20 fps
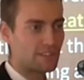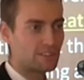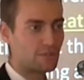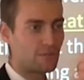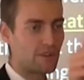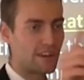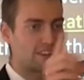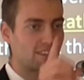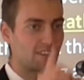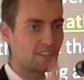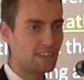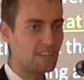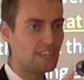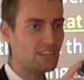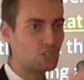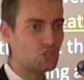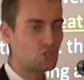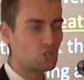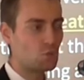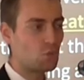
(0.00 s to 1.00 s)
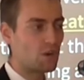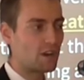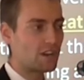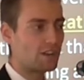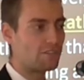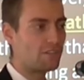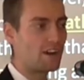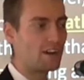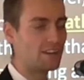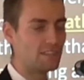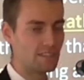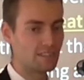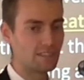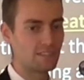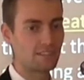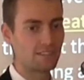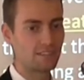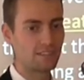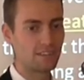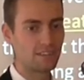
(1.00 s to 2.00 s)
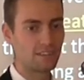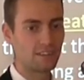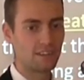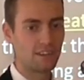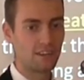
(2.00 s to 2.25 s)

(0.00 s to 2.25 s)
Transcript: to resurrect each one of us